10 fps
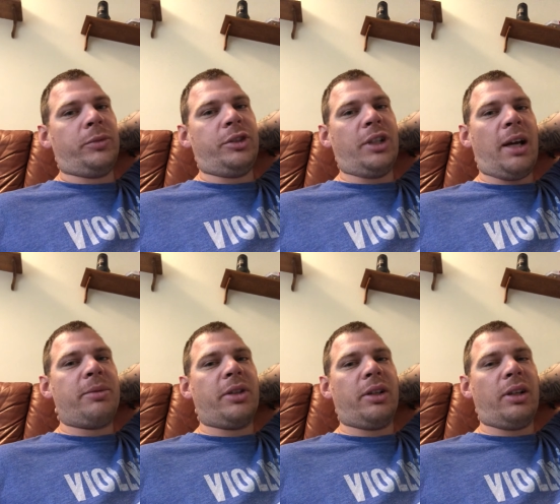
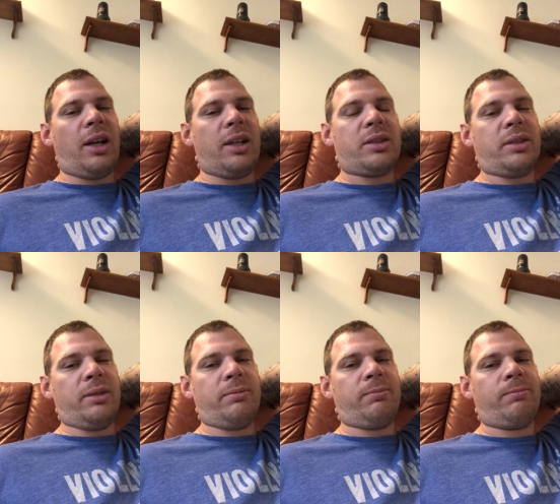jobs are lost
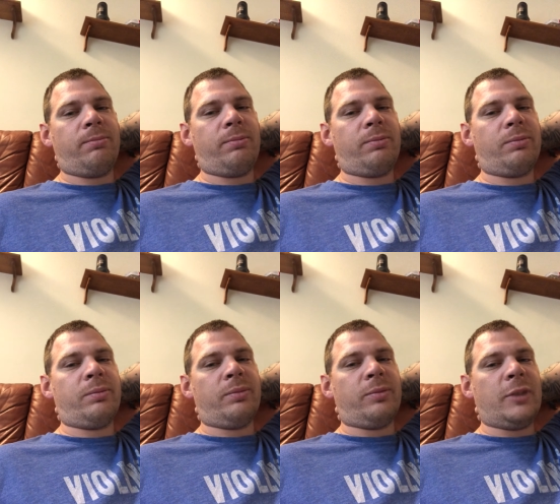and
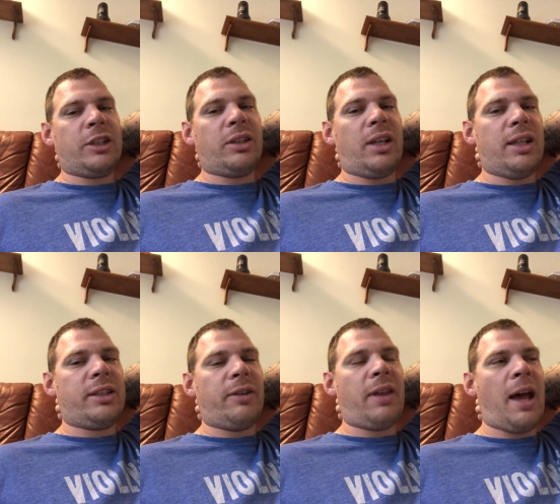there's a lot of
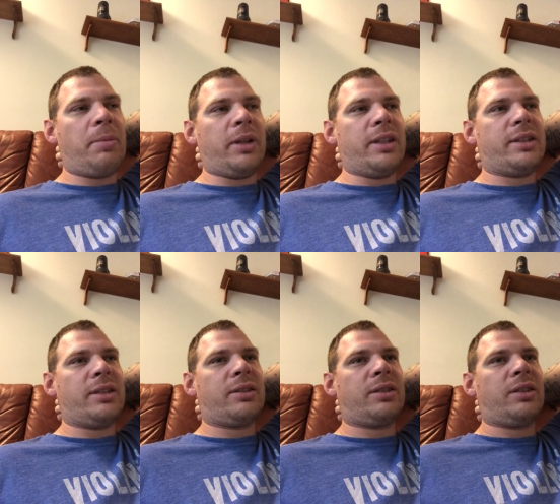stuff happening. This
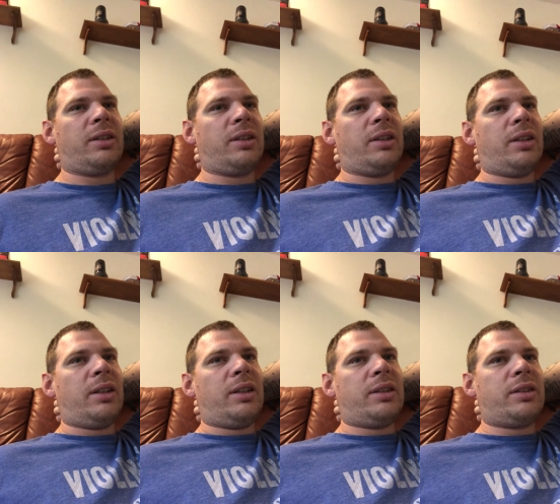is
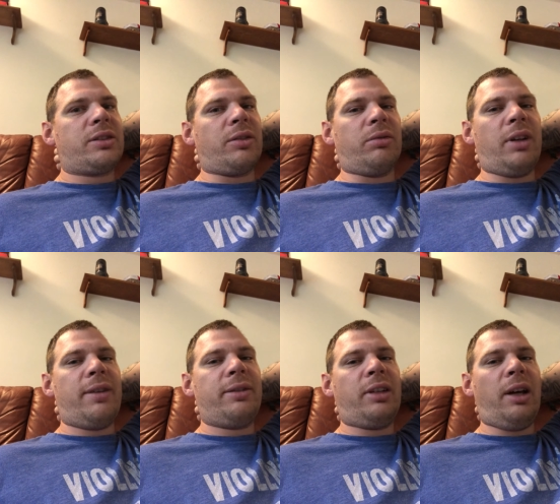this is a
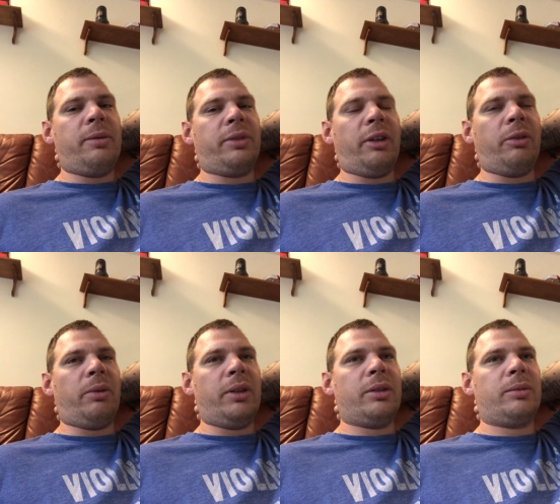rough time for everyone